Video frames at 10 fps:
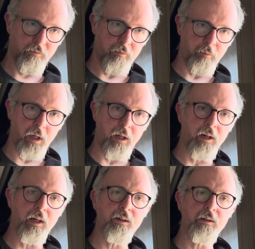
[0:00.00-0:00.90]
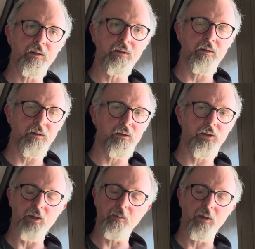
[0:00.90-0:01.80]
Beyond
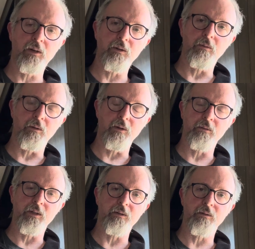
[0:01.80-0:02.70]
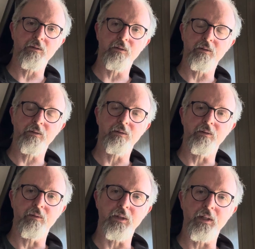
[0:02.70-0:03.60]
Chum Kiu, no one
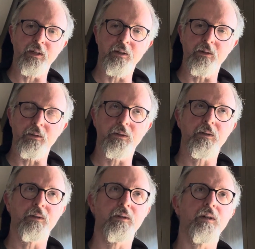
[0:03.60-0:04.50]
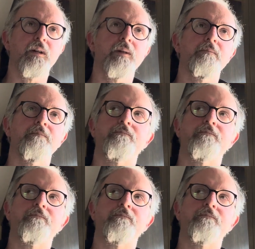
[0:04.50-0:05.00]
really knows. Or